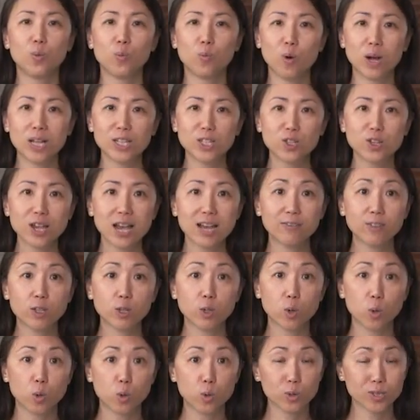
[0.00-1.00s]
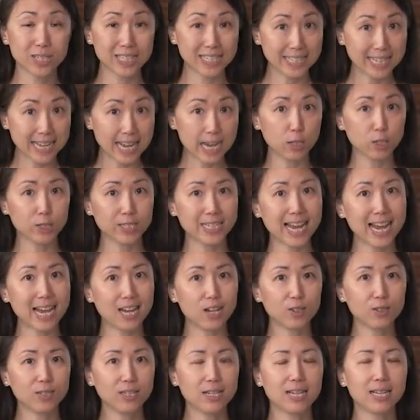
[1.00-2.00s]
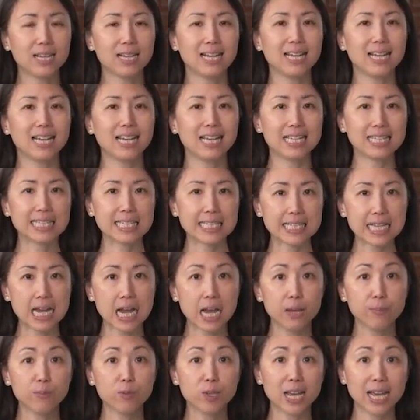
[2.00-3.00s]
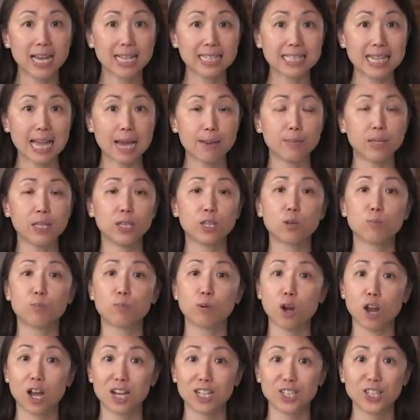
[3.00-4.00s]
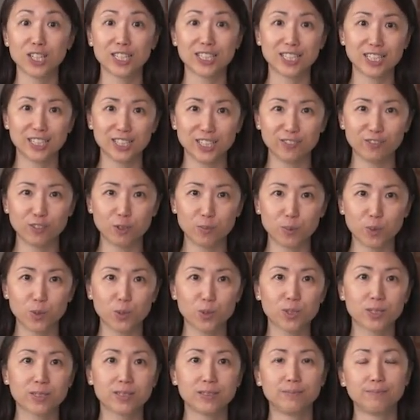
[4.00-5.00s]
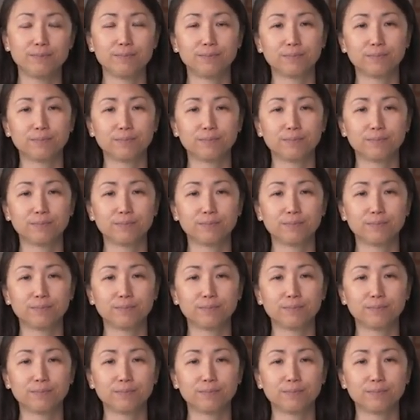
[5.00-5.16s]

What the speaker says: Once you have the goals nailed down, it's time to examine the project deliverables.